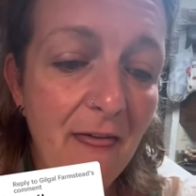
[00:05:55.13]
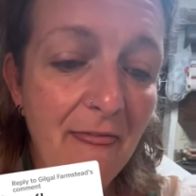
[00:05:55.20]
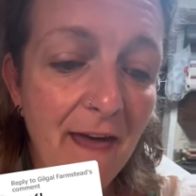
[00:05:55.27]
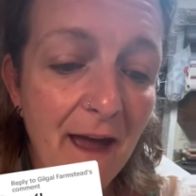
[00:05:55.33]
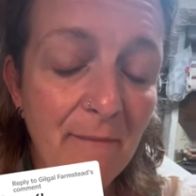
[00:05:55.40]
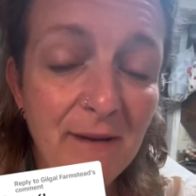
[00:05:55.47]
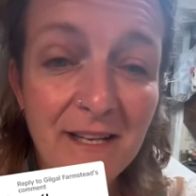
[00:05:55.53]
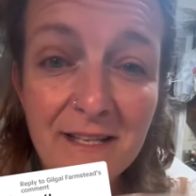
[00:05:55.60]
that
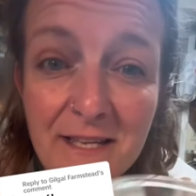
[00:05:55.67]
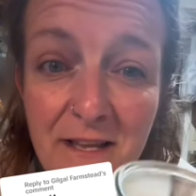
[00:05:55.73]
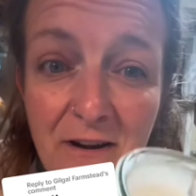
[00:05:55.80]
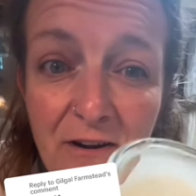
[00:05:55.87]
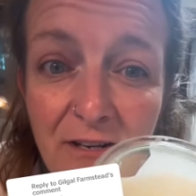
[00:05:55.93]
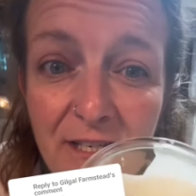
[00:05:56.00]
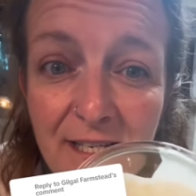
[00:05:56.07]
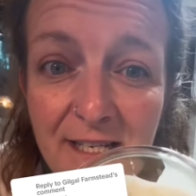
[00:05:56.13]
means that our
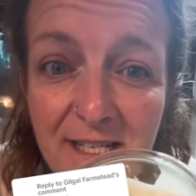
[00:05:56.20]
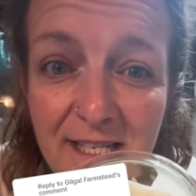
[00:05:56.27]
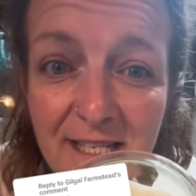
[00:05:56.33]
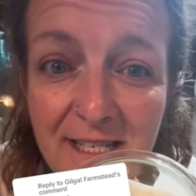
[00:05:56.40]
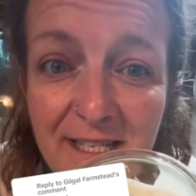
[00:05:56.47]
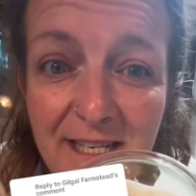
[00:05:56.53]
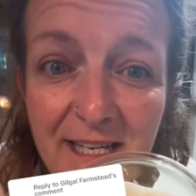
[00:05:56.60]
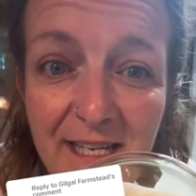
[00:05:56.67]
yeast
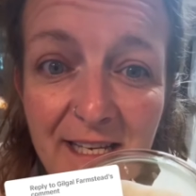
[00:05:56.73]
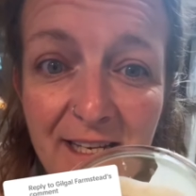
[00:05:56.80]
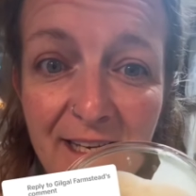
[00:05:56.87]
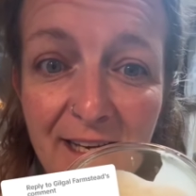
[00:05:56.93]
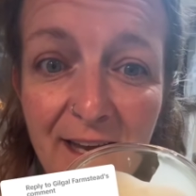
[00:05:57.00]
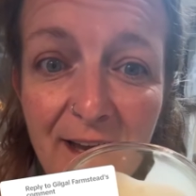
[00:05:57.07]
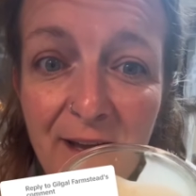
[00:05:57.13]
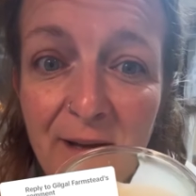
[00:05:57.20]
is eating
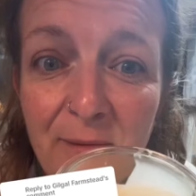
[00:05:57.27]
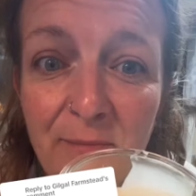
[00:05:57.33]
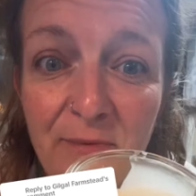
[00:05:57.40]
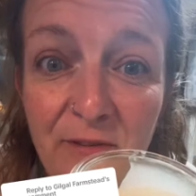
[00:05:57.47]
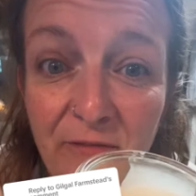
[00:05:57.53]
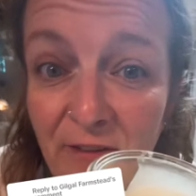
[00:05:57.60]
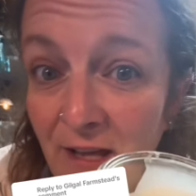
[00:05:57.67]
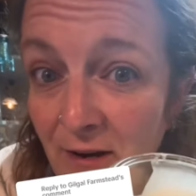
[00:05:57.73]
up the
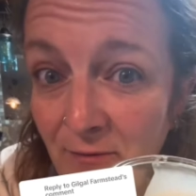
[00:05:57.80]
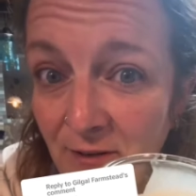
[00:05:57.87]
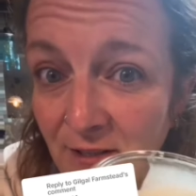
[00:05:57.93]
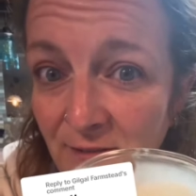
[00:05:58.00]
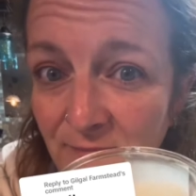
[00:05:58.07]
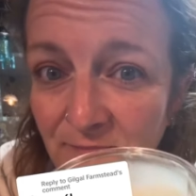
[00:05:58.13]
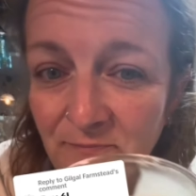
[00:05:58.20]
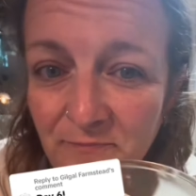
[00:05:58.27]
flour.
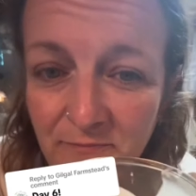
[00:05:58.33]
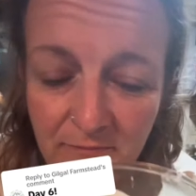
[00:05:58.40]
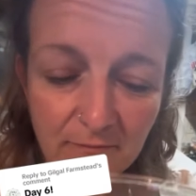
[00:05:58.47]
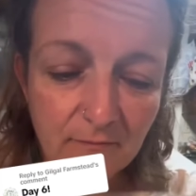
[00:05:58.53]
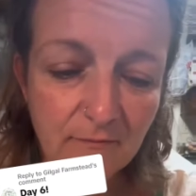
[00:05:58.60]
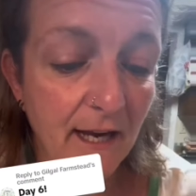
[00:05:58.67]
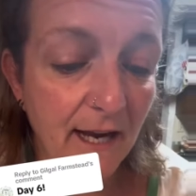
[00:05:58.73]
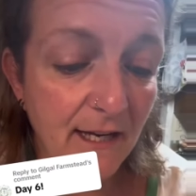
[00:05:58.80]

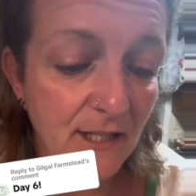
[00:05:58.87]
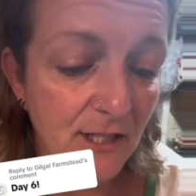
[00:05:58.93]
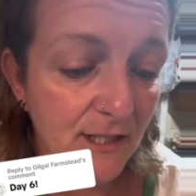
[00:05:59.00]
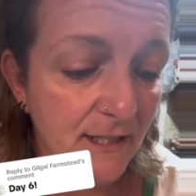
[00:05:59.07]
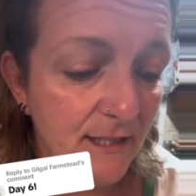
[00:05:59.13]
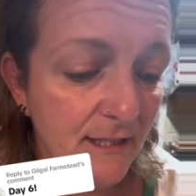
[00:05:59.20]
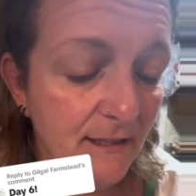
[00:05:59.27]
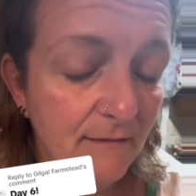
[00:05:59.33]

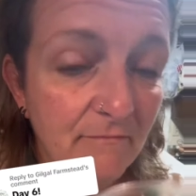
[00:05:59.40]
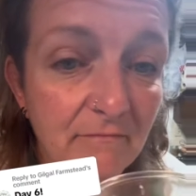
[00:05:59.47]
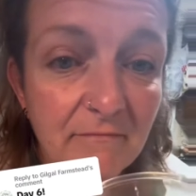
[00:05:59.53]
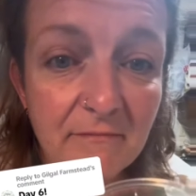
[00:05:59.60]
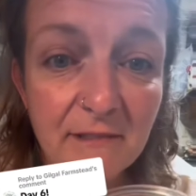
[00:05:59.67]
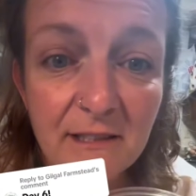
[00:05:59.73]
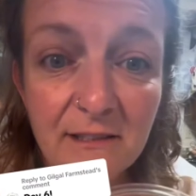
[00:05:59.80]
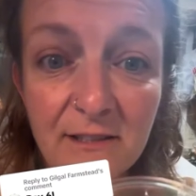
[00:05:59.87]
Actually,
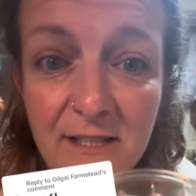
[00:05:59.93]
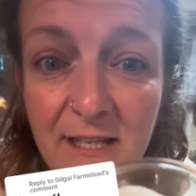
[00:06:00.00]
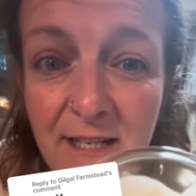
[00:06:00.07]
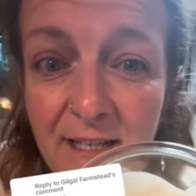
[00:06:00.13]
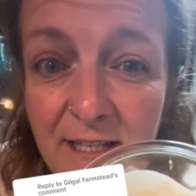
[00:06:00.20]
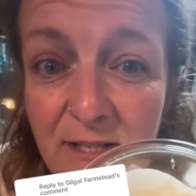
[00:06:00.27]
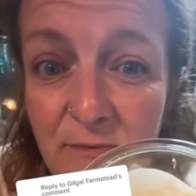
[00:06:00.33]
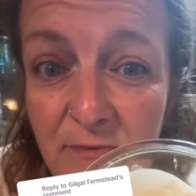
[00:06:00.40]
it looks like
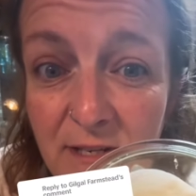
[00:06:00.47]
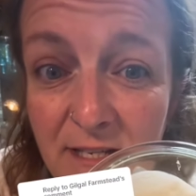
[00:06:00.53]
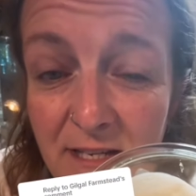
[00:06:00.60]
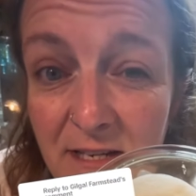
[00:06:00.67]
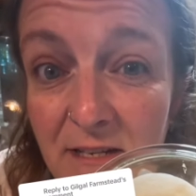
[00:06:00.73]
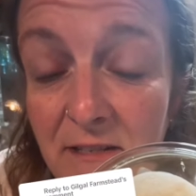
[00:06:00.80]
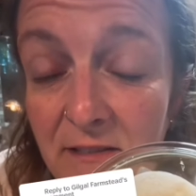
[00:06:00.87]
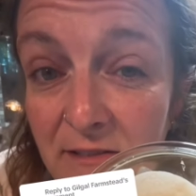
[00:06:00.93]
it's risen
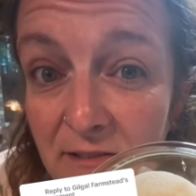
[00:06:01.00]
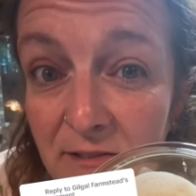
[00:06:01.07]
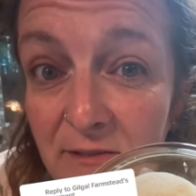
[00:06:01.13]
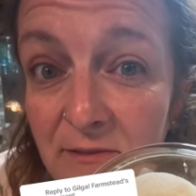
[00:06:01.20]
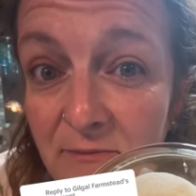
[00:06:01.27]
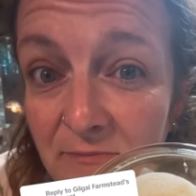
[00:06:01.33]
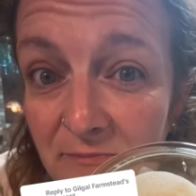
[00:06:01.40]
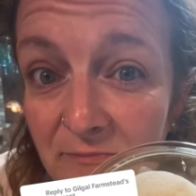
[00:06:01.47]
a
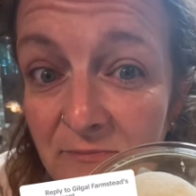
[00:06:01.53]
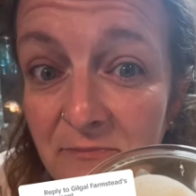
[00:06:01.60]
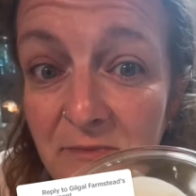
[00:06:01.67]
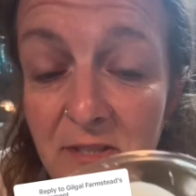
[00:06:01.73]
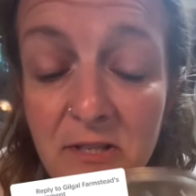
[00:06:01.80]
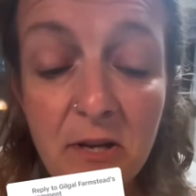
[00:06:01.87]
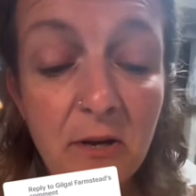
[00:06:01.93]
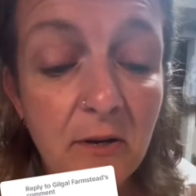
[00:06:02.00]
little.
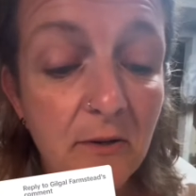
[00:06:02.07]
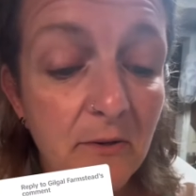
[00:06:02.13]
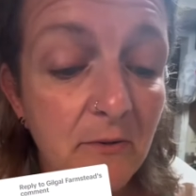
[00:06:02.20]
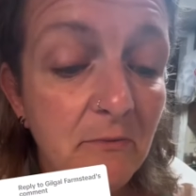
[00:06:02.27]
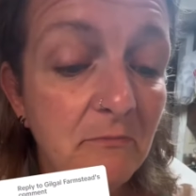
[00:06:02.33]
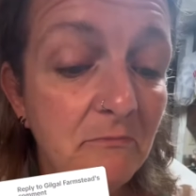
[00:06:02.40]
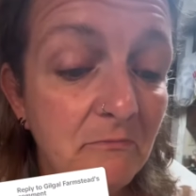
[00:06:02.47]
So